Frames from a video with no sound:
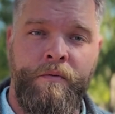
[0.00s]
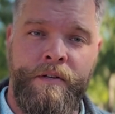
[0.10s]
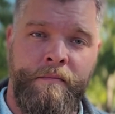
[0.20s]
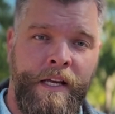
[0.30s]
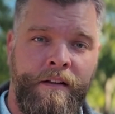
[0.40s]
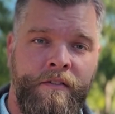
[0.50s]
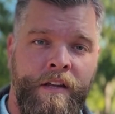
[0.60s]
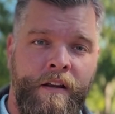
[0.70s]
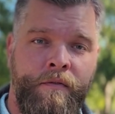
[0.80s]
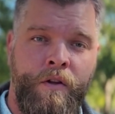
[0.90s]
which means
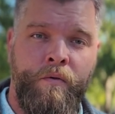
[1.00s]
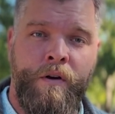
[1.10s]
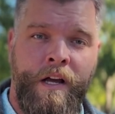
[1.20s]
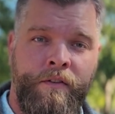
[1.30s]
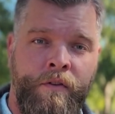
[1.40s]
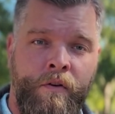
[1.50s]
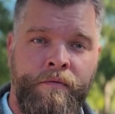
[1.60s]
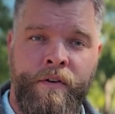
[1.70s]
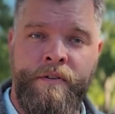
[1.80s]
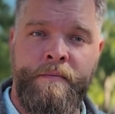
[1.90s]
that if you are not zoned
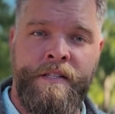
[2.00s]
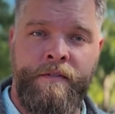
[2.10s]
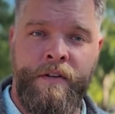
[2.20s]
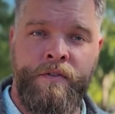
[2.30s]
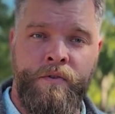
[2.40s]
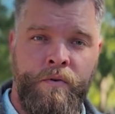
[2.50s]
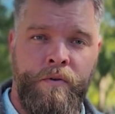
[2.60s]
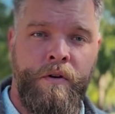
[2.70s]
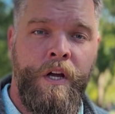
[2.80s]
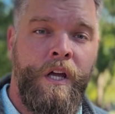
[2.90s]
for a specific school,